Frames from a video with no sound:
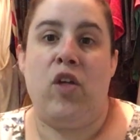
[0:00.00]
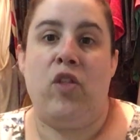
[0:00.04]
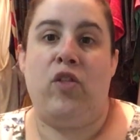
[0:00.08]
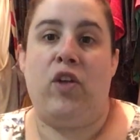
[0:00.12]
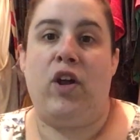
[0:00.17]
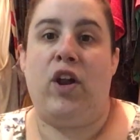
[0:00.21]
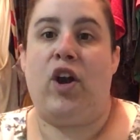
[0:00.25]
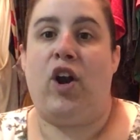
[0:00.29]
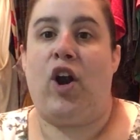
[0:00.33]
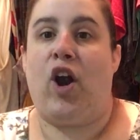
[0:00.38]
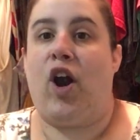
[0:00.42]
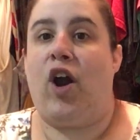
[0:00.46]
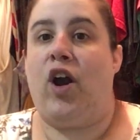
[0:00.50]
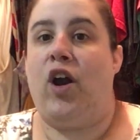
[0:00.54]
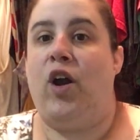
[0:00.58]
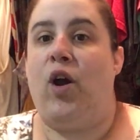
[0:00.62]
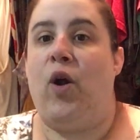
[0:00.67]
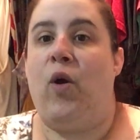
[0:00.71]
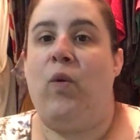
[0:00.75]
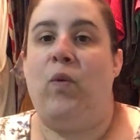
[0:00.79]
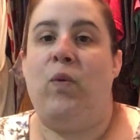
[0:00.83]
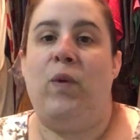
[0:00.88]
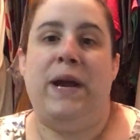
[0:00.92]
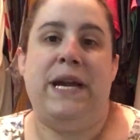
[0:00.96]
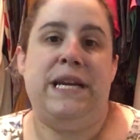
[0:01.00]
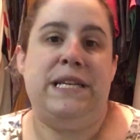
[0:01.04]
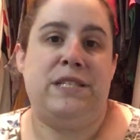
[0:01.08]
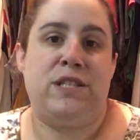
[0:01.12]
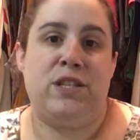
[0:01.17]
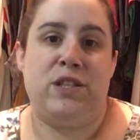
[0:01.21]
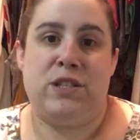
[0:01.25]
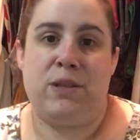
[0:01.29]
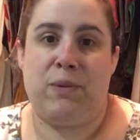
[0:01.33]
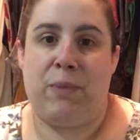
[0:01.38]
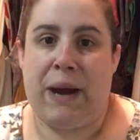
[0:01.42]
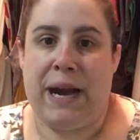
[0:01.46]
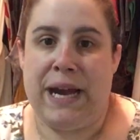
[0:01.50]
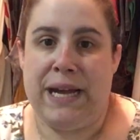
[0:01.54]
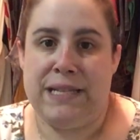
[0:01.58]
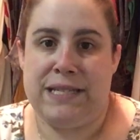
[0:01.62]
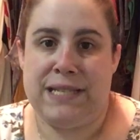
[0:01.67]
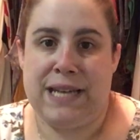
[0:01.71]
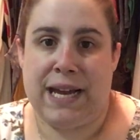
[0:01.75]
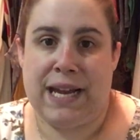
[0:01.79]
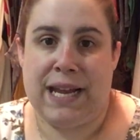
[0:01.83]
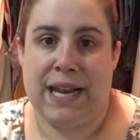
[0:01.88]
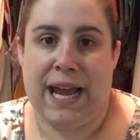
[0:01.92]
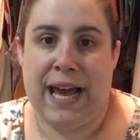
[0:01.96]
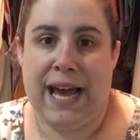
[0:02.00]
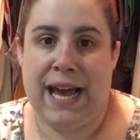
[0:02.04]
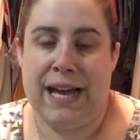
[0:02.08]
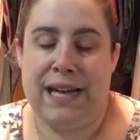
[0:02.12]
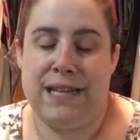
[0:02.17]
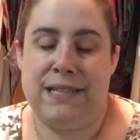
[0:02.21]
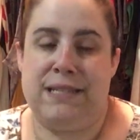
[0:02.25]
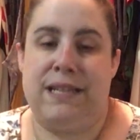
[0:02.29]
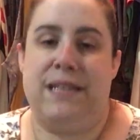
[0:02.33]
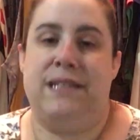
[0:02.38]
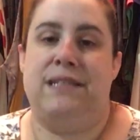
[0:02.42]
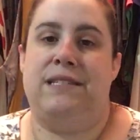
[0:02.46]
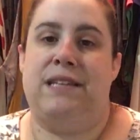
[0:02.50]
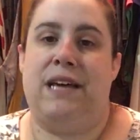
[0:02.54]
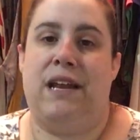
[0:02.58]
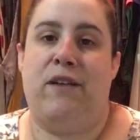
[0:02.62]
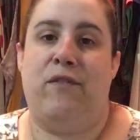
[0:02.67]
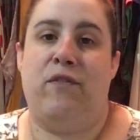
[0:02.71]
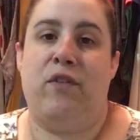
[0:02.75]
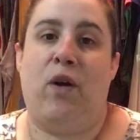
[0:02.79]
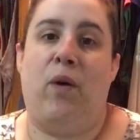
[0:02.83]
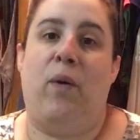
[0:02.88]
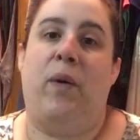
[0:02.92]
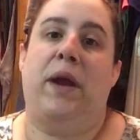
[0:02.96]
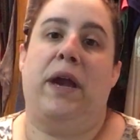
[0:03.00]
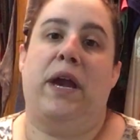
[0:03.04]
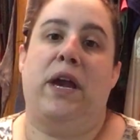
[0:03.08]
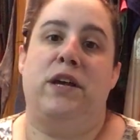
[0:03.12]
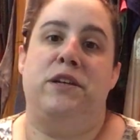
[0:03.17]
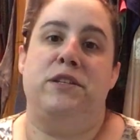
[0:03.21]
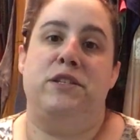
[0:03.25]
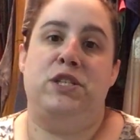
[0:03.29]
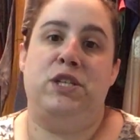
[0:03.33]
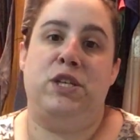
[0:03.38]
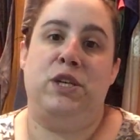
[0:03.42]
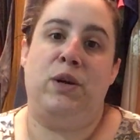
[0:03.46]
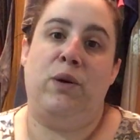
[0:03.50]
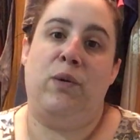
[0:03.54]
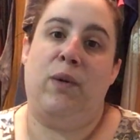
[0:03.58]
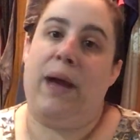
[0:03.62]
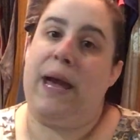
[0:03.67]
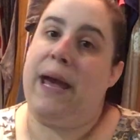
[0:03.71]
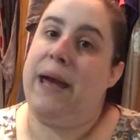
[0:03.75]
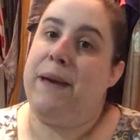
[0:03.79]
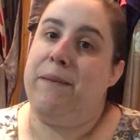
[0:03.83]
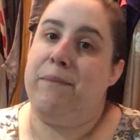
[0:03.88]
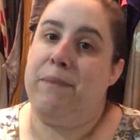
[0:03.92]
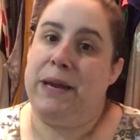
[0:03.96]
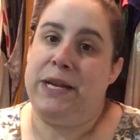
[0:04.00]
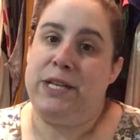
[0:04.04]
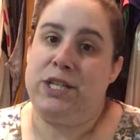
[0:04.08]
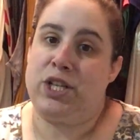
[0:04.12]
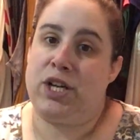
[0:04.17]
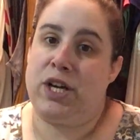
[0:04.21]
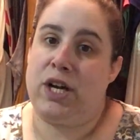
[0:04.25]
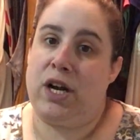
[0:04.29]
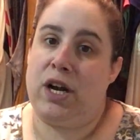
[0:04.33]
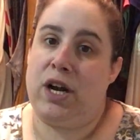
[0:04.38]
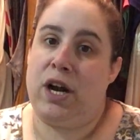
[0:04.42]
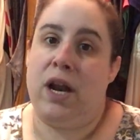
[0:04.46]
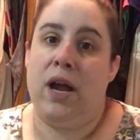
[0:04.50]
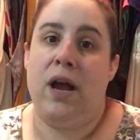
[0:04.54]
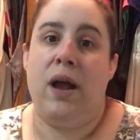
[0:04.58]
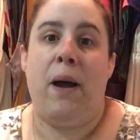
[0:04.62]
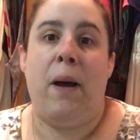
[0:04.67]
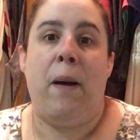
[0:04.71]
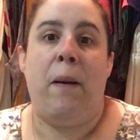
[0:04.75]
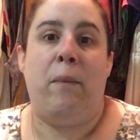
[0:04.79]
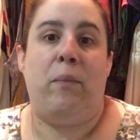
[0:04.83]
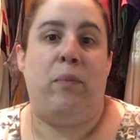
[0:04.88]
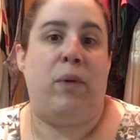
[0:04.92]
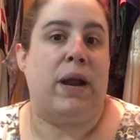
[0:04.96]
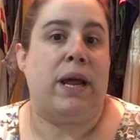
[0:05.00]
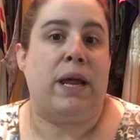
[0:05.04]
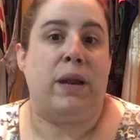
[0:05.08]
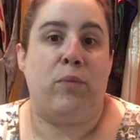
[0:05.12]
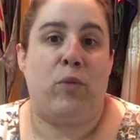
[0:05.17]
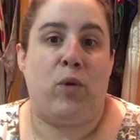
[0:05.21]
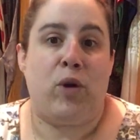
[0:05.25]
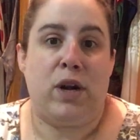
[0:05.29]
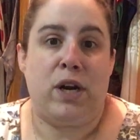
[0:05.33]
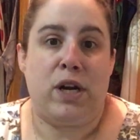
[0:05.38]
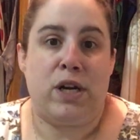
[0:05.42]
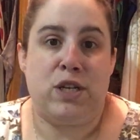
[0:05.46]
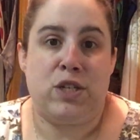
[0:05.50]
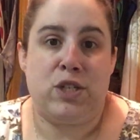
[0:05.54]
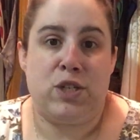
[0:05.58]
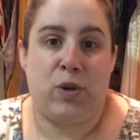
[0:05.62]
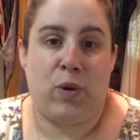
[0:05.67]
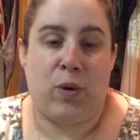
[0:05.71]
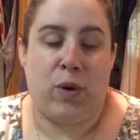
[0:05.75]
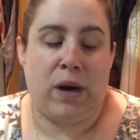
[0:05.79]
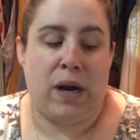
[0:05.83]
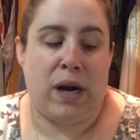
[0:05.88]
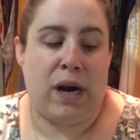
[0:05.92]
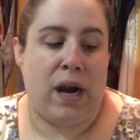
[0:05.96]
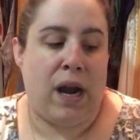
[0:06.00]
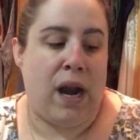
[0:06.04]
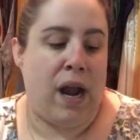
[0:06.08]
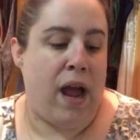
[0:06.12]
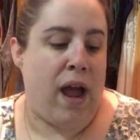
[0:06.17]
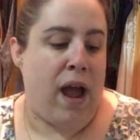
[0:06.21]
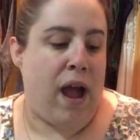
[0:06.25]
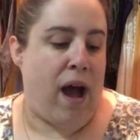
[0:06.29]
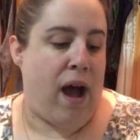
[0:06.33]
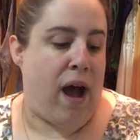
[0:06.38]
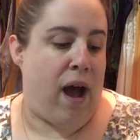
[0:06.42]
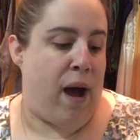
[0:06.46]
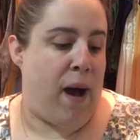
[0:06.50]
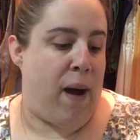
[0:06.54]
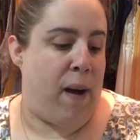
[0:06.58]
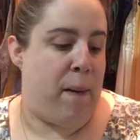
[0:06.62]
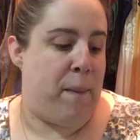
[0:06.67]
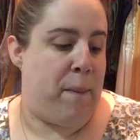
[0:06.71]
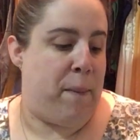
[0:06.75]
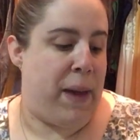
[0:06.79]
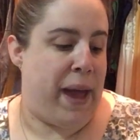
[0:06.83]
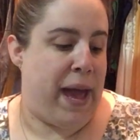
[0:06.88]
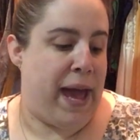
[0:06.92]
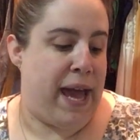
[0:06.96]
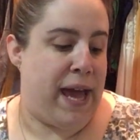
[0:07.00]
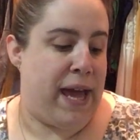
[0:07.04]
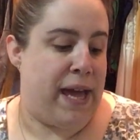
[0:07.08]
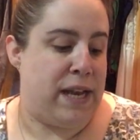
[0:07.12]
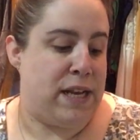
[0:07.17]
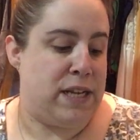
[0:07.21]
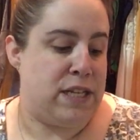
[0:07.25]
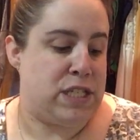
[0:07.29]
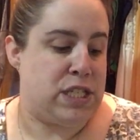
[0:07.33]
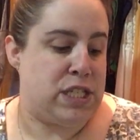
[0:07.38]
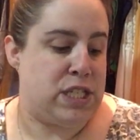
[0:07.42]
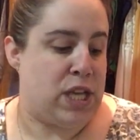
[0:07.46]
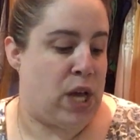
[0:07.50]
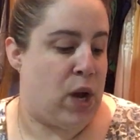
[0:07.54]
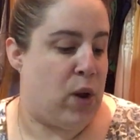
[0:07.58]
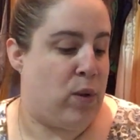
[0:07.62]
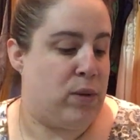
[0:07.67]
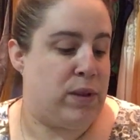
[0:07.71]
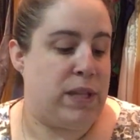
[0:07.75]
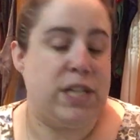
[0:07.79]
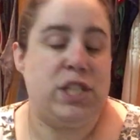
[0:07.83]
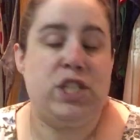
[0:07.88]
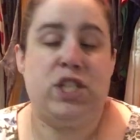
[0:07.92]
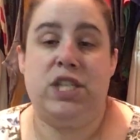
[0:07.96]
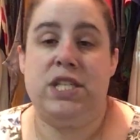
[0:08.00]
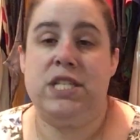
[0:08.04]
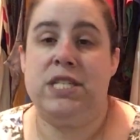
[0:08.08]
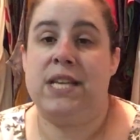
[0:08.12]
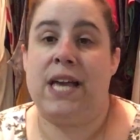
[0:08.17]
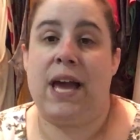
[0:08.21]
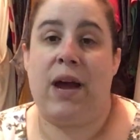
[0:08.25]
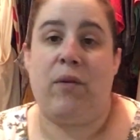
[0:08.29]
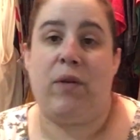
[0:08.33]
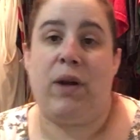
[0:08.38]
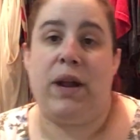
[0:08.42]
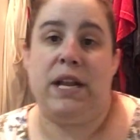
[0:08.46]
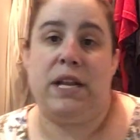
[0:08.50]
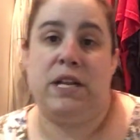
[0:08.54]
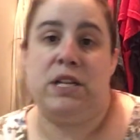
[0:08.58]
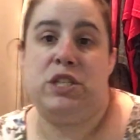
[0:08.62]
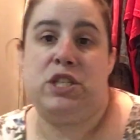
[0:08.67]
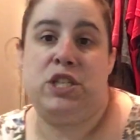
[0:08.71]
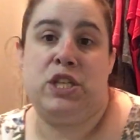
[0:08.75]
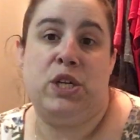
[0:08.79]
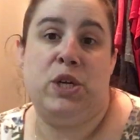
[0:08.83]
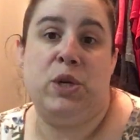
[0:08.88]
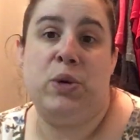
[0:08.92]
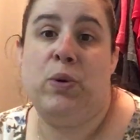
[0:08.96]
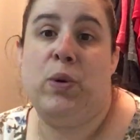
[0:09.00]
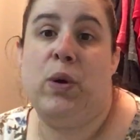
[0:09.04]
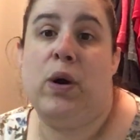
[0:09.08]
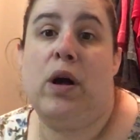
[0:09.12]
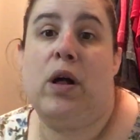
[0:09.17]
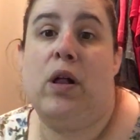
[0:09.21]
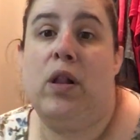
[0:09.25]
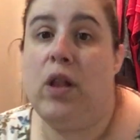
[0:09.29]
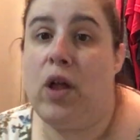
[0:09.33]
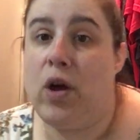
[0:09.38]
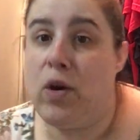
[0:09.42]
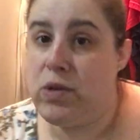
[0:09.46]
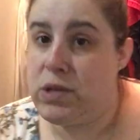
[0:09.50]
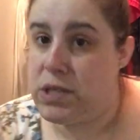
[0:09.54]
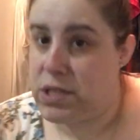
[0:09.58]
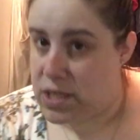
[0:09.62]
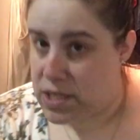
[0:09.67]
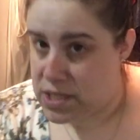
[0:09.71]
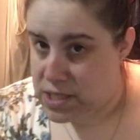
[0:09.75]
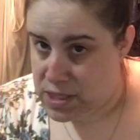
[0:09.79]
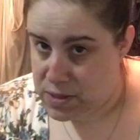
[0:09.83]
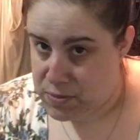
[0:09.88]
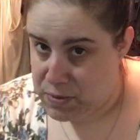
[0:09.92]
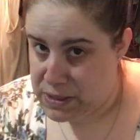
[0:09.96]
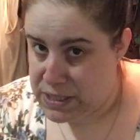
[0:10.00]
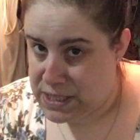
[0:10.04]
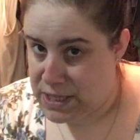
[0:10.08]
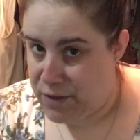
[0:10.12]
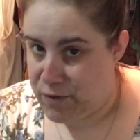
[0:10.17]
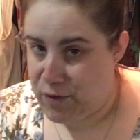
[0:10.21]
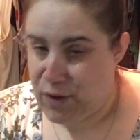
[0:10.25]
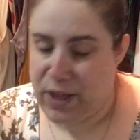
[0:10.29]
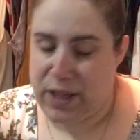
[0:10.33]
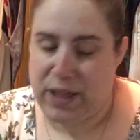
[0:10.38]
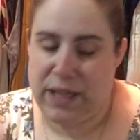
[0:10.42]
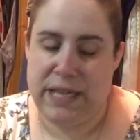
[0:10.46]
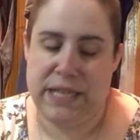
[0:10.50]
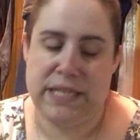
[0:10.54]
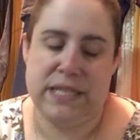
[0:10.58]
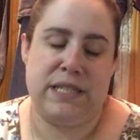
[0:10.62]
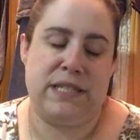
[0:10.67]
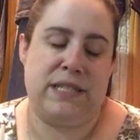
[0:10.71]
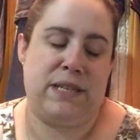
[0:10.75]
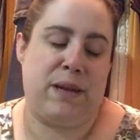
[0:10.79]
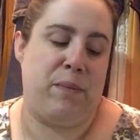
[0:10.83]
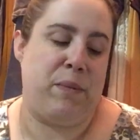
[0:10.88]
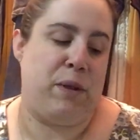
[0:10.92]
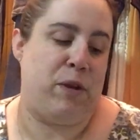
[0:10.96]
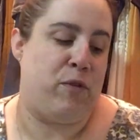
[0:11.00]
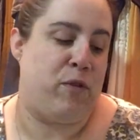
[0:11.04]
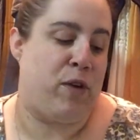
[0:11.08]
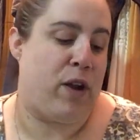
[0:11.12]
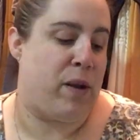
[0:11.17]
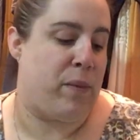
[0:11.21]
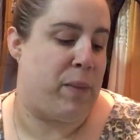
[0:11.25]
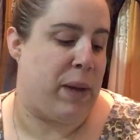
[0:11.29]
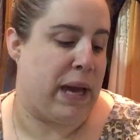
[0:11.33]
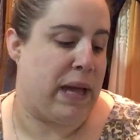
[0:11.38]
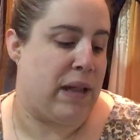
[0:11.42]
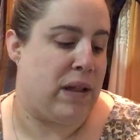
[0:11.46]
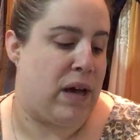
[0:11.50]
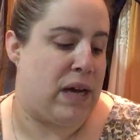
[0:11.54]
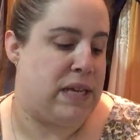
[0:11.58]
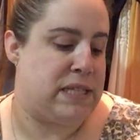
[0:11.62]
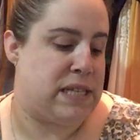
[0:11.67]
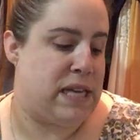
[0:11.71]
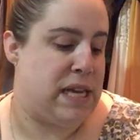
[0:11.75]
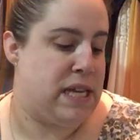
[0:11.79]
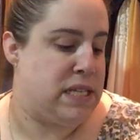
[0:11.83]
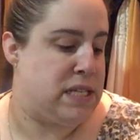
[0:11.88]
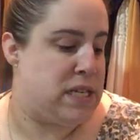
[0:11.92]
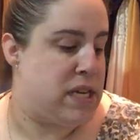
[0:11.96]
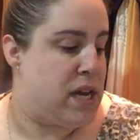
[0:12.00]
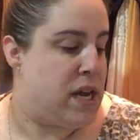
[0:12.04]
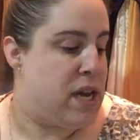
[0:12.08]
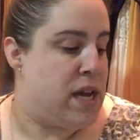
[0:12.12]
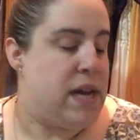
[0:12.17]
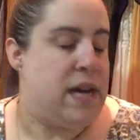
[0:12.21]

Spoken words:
There are ways to buy it secondhand instead of going to a major brick and mortar store. And so let's just get right into clothes specifically, since I'm in front of my closet.